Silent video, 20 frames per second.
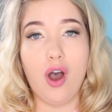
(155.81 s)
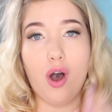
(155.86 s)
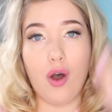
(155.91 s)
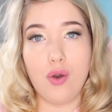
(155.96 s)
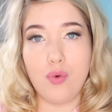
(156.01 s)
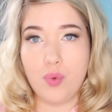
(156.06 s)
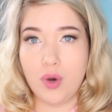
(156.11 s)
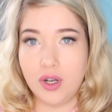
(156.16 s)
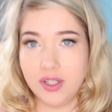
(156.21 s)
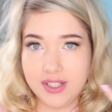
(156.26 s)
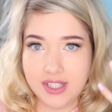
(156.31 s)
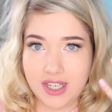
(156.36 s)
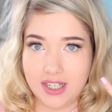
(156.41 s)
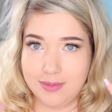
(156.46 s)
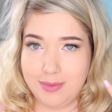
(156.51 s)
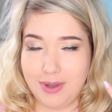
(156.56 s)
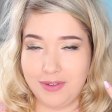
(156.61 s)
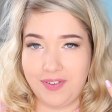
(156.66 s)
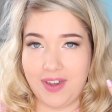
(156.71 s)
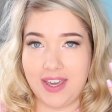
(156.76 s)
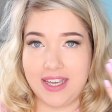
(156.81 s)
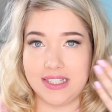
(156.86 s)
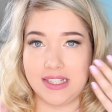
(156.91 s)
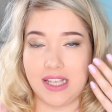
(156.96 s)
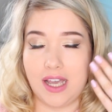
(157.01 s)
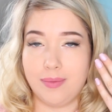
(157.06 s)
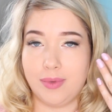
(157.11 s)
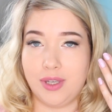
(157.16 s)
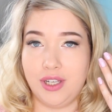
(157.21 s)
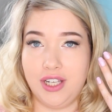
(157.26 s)
On one side of my
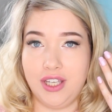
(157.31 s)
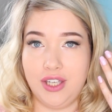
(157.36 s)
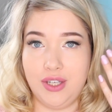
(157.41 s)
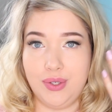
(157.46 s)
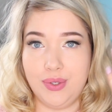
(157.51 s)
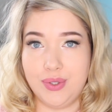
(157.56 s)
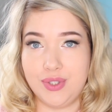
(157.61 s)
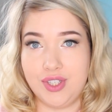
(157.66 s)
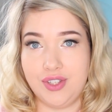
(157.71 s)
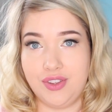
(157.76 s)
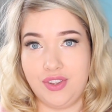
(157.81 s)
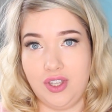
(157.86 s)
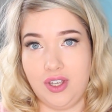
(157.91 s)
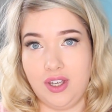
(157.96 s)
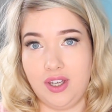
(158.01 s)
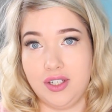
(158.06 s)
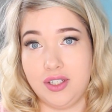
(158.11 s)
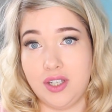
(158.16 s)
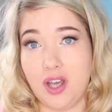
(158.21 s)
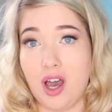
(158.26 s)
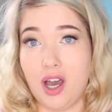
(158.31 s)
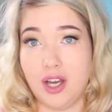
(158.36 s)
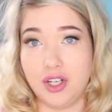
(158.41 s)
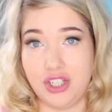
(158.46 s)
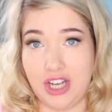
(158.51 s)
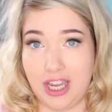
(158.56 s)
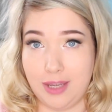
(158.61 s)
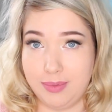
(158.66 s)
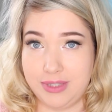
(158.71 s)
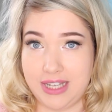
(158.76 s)
face I'm going to use the Tarte
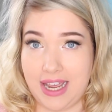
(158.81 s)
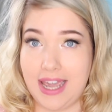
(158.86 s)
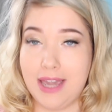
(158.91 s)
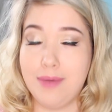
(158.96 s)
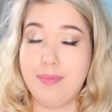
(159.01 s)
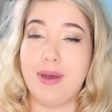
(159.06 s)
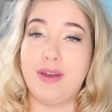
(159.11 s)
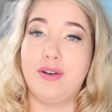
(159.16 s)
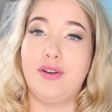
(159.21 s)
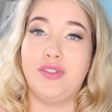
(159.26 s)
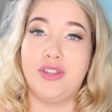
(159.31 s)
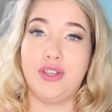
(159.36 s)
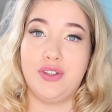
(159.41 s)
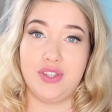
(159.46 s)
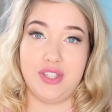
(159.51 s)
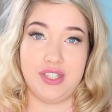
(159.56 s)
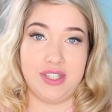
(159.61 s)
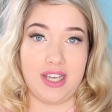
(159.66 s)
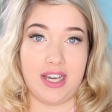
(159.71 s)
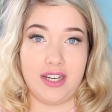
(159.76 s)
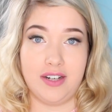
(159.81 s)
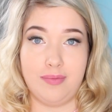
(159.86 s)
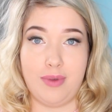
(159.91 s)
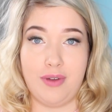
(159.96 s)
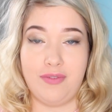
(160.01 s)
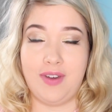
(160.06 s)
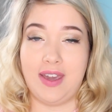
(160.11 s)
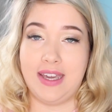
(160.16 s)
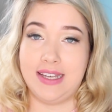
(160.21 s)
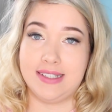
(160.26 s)
Shape Tape, and on the other side of
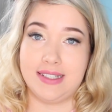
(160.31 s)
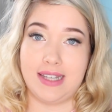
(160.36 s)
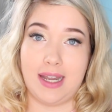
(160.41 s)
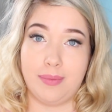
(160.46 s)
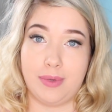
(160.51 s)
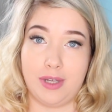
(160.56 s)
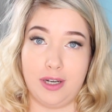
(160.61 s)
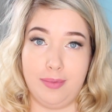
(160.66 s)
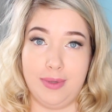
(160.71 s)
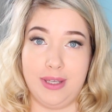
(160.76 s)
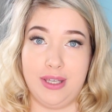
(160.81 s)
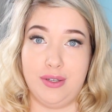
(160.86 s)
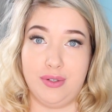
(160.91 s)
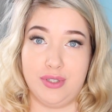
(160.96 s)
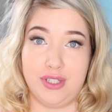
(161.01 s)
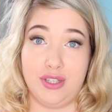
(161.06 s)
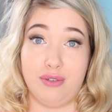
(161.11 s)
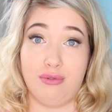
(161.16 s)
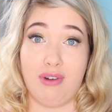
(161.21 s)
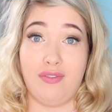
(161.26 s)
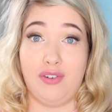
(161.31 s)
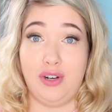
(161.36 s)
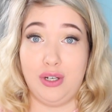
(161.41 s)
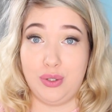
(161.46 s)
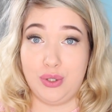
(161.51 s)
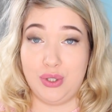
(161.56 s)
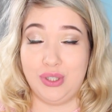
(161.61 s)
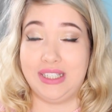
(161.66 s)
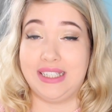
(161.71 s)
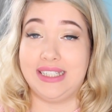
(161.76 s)
my face I'm going to be using the
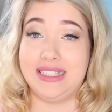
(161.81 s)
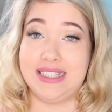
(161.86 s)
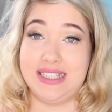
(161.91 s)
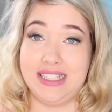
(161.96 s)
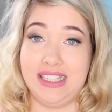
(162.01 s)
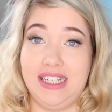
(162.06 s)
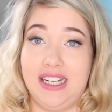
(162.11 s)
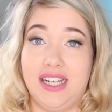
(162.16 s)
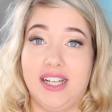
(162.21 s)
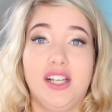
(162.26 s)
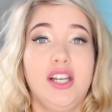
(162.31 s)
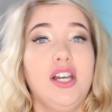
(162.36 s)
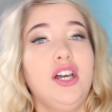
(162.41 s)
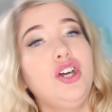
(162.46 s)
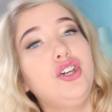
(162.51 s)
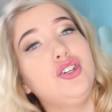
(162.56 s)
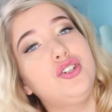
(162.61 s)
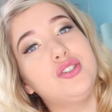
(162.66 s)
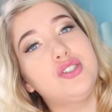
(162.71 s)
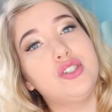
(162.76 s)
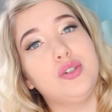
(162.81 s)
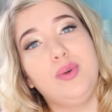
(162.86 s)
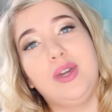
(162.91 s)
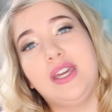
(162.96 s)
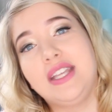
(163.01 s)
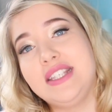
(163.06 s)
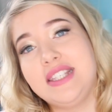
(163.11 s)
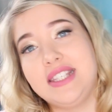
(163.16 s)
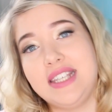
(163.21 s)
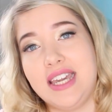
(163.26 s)
Revolution concealer, just so we
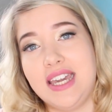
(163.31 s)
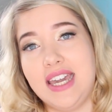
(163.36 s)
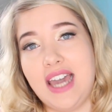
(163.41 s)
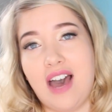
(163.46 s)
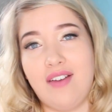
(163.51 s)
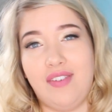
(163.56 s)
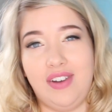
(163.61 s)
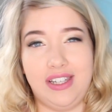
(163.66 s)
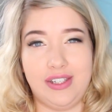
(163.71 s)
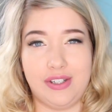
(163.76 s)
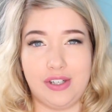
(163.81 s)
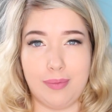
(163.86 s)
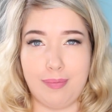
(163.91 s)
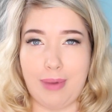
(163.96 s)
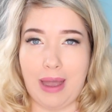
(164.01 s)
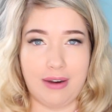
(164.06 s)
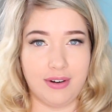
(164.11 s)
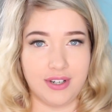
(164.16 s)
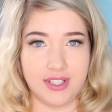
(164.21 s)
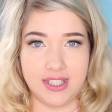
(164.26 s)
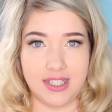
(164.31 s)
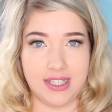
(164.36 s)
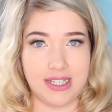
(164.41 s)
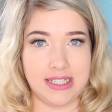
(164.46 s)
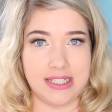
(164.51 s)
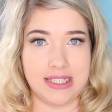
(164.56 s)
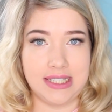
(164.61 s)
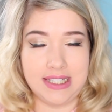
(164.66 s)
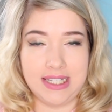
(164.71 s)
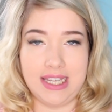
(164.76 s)
can have a little comparison
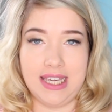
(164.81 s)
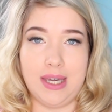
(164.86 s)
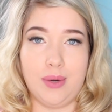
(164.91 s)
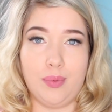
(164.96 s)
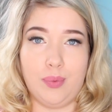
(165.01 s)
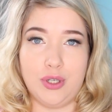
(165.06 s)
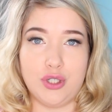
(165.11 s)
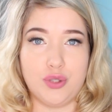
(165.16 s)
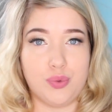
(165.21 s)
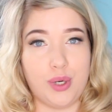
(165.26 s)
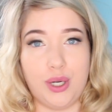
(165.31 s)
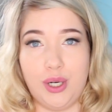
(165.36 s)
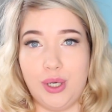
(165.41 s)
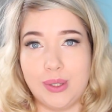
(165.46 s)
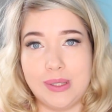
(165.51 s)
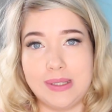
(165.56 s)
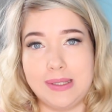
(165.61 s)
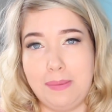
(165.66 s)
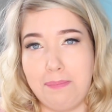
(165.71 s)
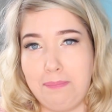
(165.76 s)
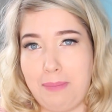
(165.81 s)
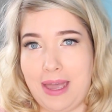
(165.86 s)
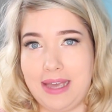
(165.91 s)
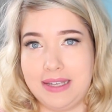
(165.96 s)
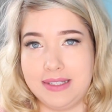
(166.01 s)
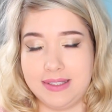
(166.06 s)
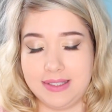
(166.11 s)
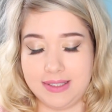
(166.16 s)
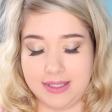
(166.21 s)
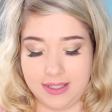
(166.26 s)
and see which one looks
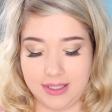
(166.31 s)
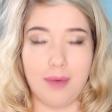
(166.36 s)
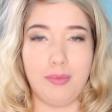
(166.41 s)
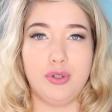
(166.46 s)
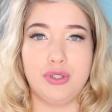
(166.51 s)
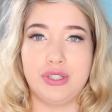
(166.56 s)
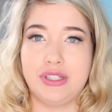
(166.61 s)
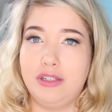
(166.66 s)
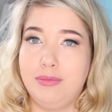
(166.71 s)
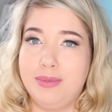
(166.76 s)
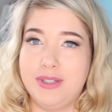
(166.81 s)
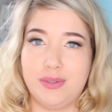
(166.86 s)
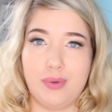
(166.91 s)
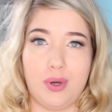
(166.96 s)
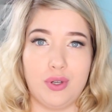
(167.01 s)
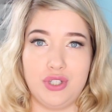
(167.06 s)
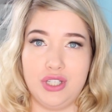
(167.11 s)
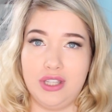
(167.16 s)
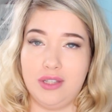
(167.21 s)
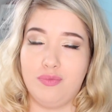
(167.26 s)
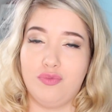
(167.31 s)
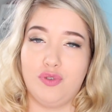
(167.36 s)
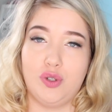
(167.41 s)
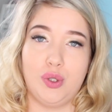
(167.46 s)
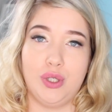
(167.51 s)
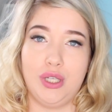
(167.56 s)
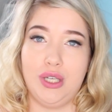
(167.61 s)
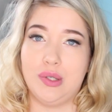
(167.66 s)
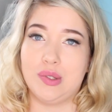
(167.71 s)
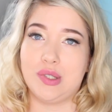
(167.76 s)
best. I'm also going to be swatching them
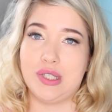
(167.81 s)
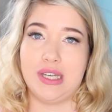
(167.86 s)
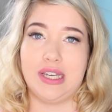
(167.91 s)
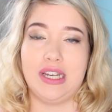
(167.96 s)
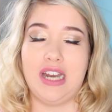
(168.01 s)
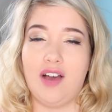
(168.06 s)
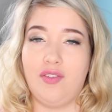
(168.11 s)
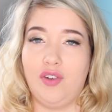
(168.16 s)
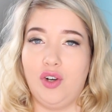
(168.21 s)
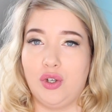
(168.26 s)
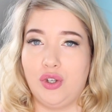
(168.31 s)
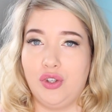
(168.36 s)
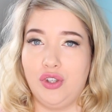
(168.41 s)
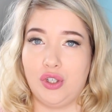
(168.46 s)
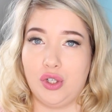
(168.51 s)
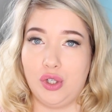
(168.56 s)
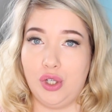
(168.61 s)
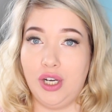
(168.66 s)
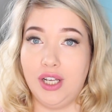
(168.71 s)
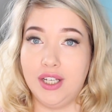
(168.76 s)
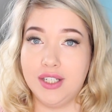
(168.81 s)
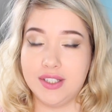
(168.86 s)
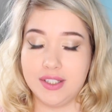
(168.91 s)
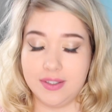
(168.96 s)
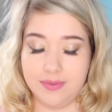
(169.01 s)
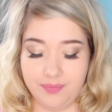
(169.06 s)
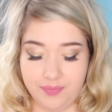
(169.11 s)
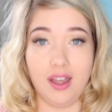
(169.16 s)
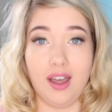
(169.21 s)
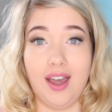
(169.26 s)
for you so you can have a look at the
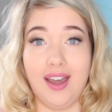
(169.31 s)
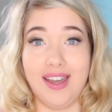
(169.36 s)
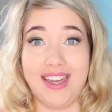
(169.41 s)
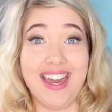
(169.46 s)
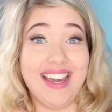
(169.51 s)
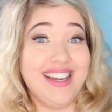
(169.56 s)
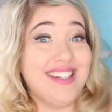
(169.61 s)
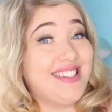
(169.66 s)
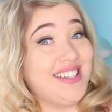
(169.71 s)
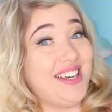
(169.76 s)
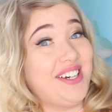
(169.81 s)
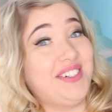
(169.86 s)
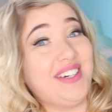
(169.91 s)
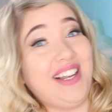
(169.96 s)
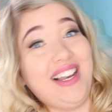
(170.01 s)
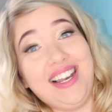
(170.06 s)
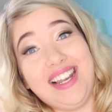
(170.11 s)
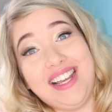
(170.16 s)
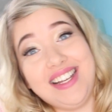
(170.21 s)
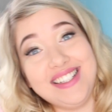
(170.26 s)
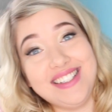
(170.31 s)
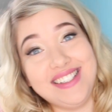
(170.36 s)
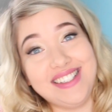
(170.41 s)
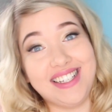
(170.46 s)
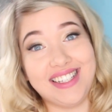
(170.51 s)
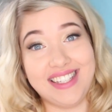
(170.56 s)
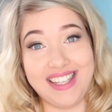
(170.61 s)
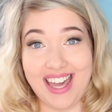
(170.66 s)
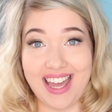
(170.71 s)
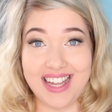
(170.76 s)
colours. Okay, so let's
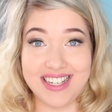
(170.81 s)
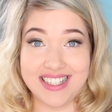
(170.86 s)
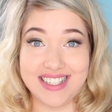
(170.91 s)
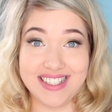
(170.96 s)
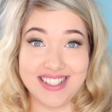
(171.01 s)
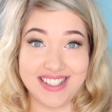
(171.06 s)
get